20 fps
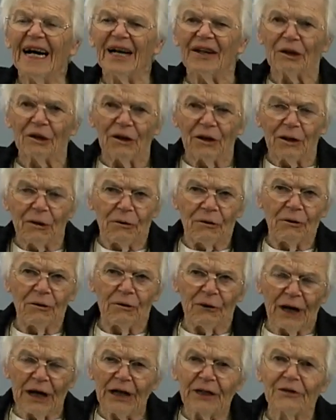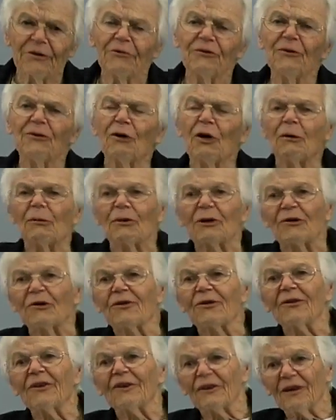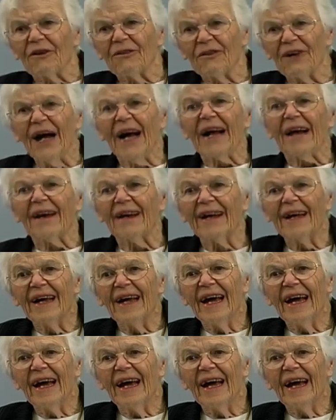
so the grades of normal are fine.